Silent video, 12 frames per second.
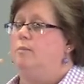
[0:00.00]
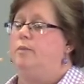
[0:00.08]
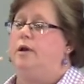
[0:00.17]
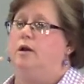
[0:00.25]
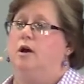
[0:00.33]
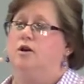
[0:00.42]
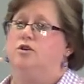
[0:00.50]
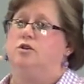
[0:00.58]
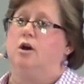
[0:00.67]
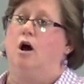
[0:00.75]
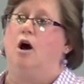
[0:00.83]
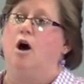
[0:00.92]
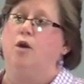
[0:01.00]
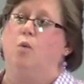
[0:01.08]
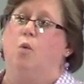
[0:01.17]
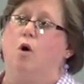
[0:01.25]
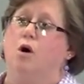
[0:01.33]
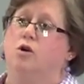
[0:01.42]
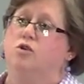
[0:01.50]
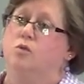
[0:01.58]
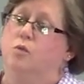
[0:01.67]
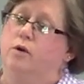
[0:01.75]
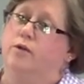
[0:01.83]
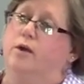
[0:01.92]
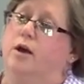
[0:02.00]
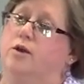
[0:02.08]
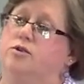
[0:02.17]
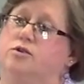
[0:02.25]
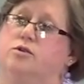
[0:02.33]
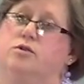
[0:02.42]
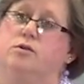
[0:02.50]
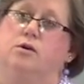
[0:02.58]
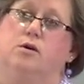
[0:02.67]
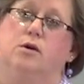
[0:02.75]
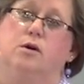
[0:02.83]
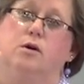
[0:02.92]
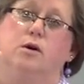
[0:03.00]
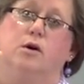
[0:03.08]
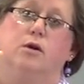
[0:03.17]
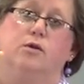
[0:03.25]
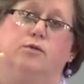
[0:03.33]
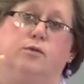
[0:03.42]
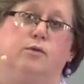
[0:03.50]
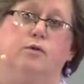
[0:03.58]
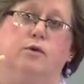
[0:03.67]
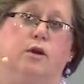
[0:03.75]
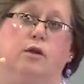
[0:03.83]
because God walks with us through